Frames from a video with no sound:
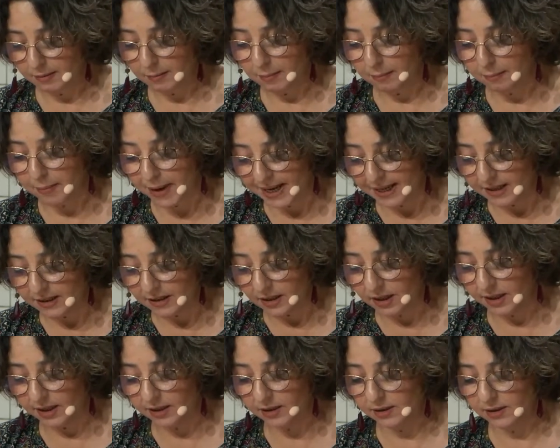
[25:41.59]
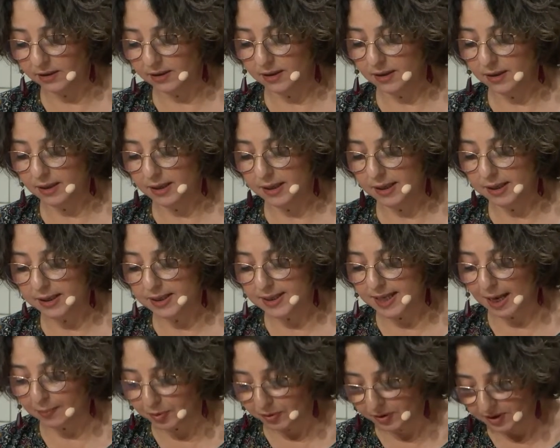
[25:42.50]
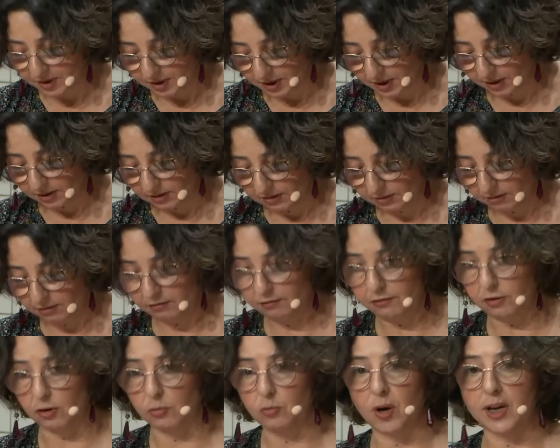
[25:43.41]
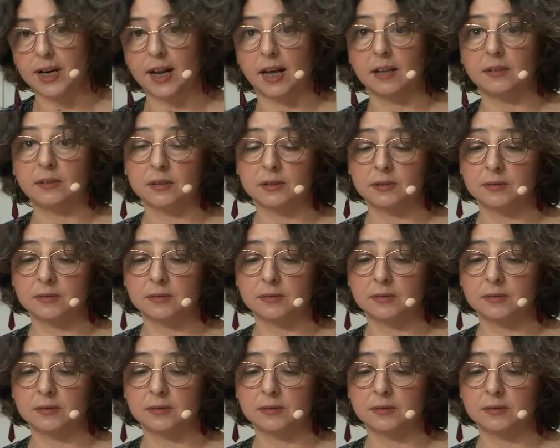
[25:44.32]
mainly separately from one another.